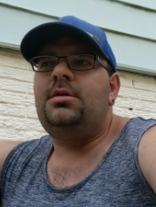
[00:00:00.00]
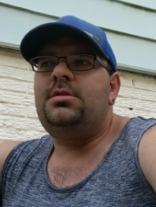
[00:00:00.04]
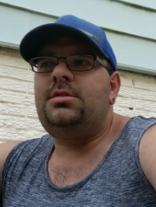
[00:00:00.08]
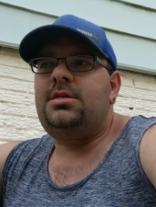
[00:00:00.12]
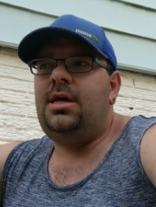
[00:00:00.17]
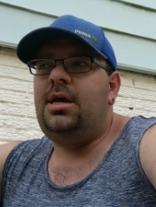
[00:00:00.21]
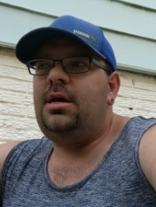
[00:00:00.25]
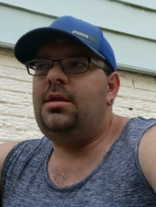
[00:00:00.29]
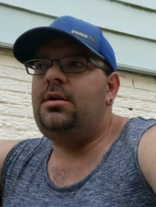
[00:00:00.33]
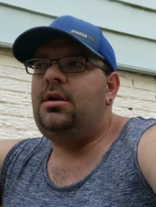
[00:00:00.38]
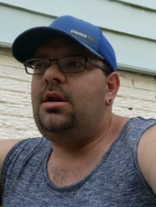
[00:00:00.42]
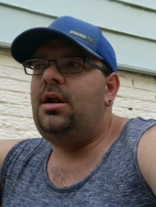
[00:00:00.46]

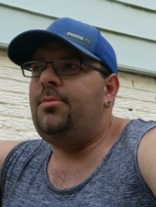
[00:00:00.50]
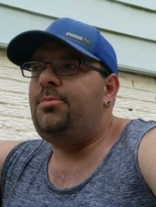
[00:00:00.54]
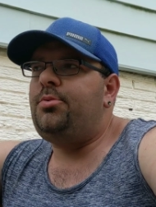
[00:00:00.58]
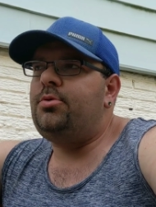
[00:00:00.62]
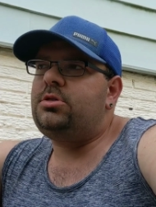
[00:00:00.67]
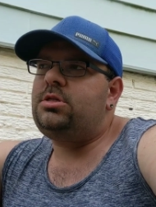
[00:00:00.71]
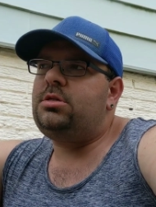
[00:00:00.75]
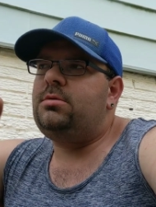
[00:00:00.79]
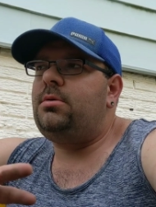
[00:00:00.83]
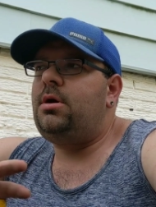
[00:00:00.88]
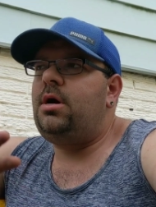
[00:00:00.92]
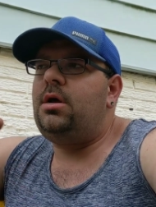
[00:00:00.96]
because they ended
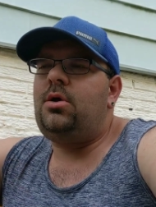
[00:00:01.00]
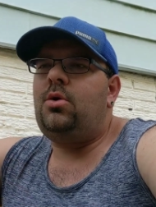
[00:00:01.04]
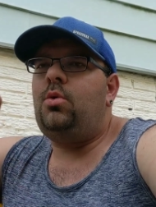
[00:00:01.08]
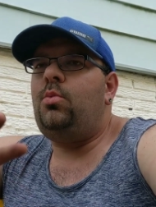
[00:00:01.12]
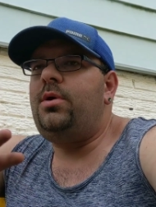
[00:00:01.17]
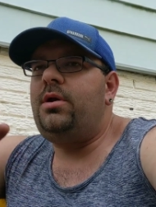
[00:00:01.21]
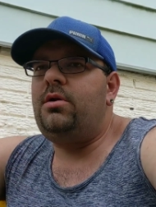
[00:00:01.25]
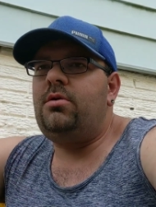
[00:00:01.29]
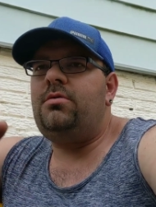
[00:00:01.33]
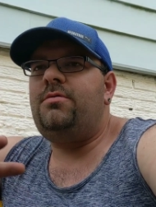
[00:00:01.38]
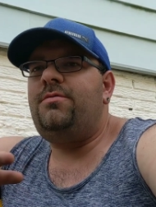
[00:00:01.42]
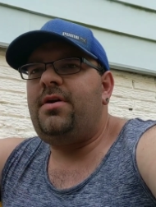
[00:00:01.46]
up with some
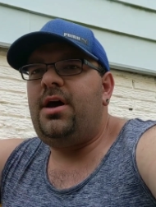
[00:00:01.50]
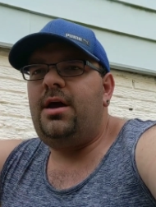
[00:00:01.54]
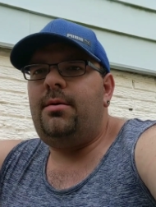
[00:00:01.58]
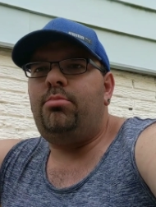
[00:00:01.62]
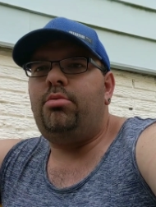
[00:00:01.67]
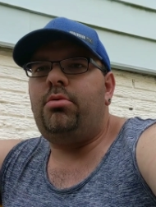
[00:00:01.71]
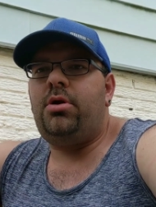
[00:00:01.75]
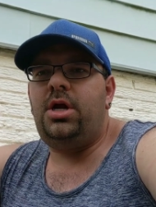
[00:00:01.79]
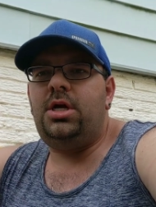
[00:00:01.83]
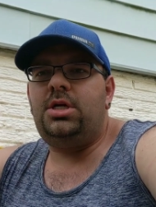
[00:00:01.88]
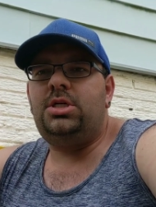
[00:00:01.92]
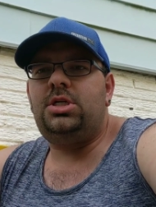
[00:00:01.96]
kind of weird
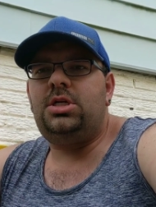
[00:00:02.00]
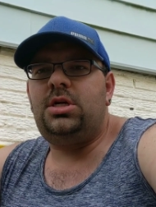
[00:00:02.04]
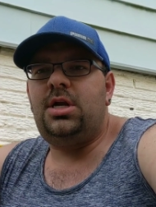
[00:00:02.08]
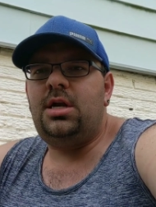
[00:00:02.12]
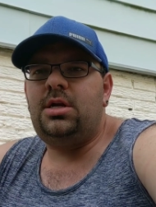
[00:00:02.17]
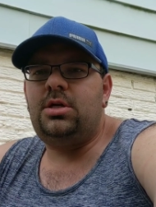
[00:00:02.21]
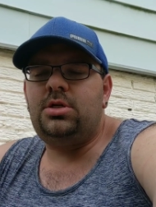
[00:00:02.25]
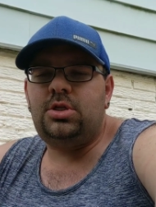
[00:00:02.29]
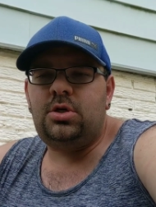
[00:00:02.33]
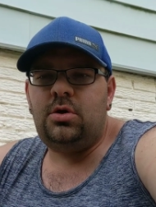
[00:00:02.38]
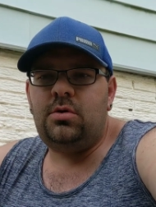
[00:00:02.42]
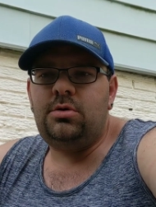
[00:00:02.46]

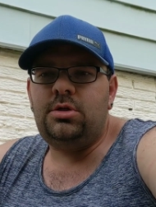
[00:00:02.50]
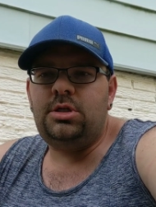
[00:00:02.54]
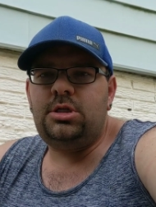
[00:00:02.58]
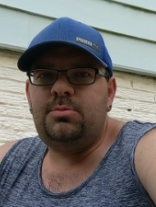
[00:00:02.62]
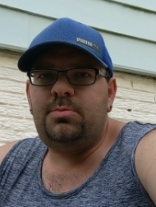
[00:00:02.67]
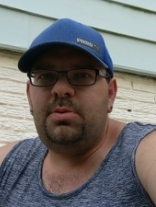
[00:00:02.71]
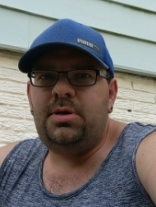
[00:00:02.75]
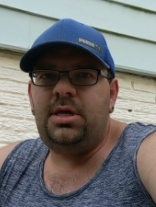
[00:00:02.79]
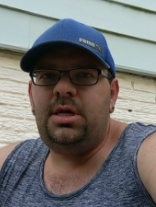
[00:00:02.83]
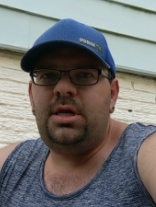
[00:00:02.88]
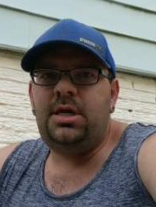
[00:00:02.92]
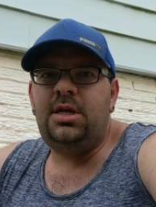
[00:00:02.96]
vibration at a
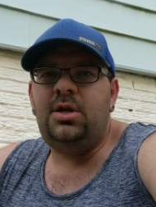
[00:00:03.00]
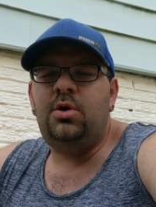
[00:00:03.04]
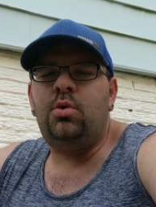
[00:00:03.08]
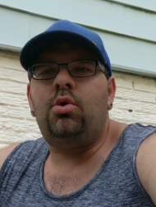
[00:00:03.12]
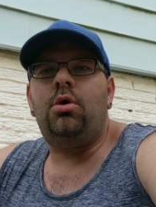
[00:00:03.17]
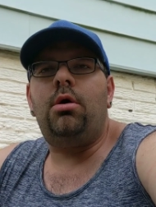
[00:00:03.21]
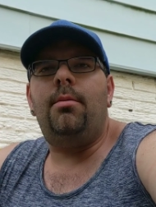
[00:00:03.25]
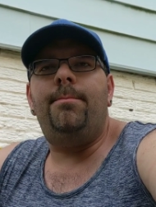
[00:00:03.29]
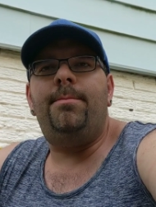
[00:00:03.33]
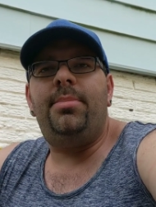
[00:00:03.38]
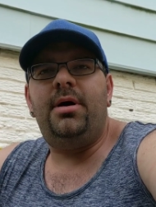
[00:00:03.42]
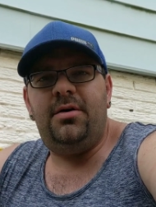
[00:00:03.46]
certain
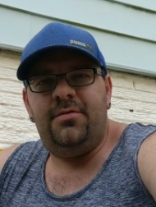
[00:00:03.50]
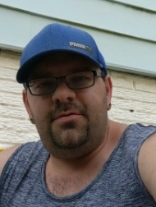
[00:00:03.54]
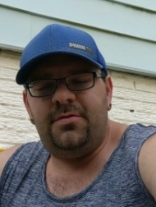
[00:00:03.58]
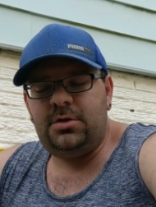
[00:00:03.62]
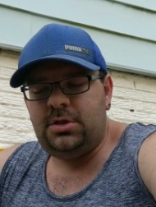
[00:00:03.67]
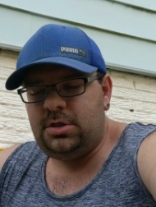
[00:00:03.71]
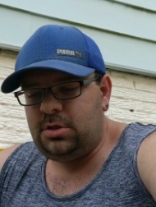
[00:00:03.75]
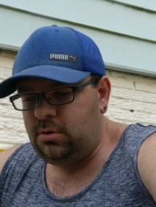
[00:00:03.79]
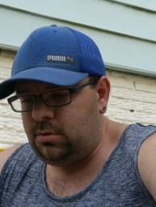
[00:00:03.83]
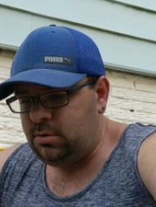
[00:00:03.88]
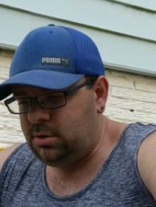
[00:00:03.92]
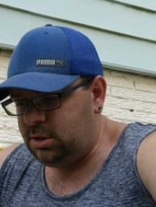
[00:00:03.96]
speed or
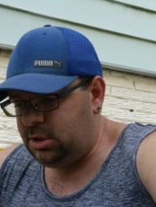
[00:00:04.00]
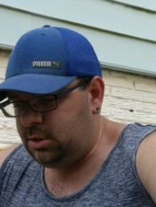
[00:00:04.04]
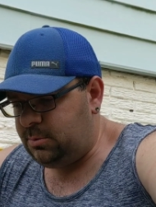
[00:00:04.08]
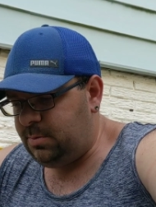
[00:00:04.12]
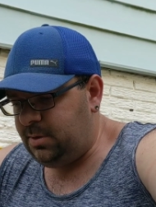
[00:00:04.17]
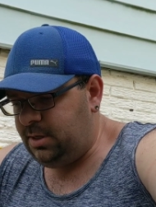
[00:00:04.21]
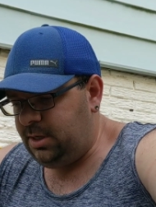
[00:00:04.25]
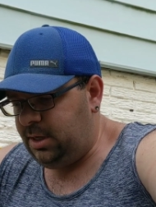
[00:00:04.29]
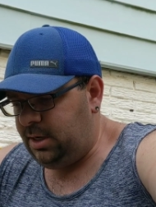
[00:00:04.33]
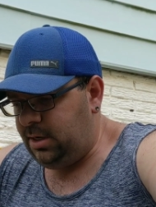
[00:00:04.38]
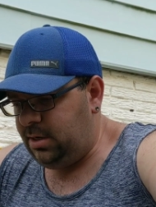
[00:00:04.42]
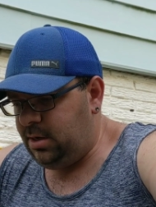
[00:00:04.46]
above a
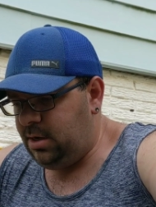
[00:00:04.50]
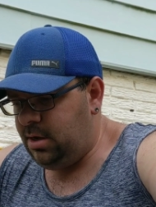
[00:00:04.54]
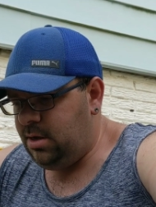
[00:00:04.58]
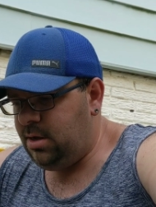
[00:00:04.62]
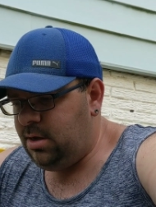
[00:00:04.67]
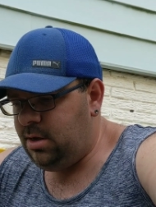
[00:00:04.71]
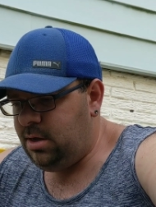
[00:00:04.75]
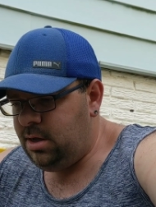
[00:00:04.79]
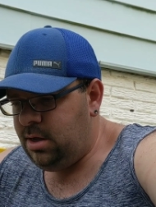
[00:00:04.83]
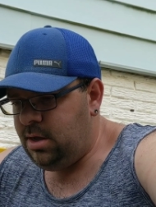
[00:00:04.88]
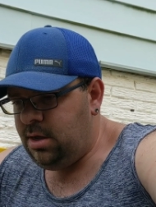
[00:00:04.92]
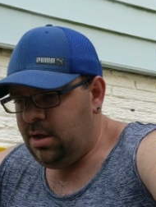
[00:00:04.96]
certain speed.
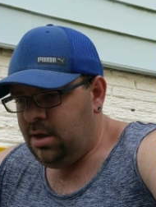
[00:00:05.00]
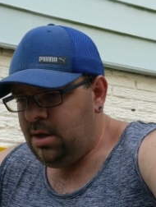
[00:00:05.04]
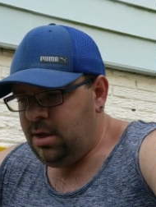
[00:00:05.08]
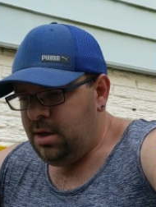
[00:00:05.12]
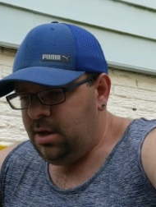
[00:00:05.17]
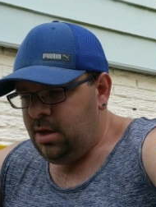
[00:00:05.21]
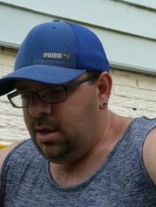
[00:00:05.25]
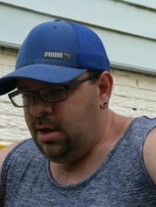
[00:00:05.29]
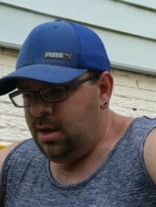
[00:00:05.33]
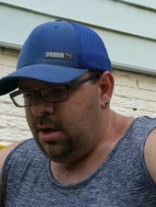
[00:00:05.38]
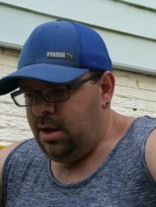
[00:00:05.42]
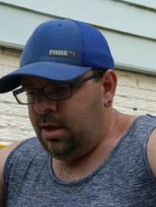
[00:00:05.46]

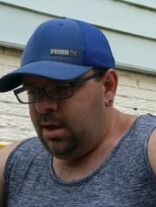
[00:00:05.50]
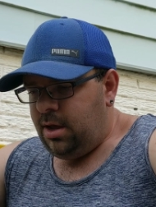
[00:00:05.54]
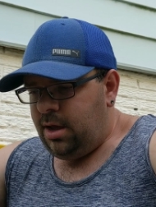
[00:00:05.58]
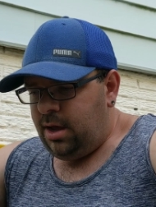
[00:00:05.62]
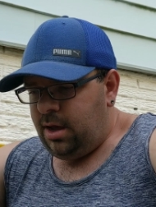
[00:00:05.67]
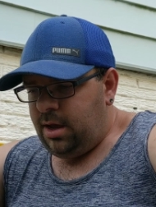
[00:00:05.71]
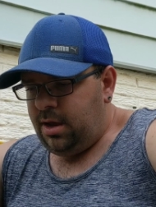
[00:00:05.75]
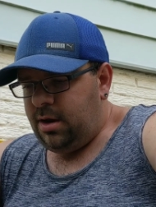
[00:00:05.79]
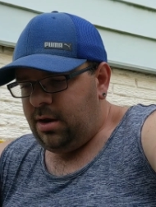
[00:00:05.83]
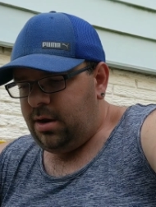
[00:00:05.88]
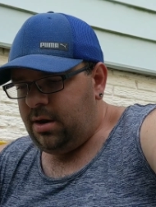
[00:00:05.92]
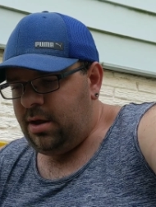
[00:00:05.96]

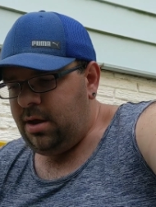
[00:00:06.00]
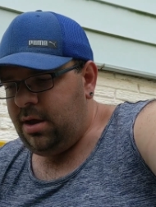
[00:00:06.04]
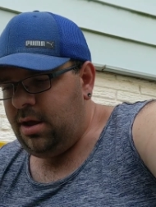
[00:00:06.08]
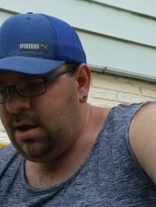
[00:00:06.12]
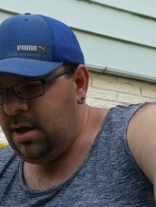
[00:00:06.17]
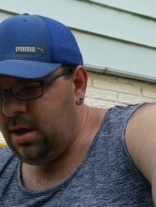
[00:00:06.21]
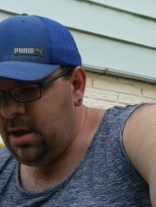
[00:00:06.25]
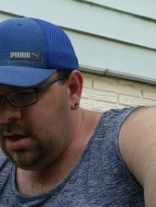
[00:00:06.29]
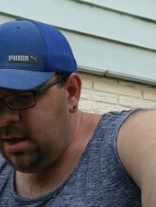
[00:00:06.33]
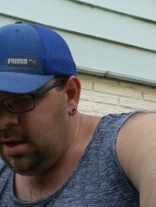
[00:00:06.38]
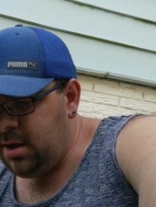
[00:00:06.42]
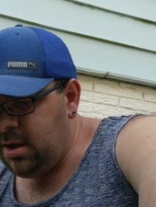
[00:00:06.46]
And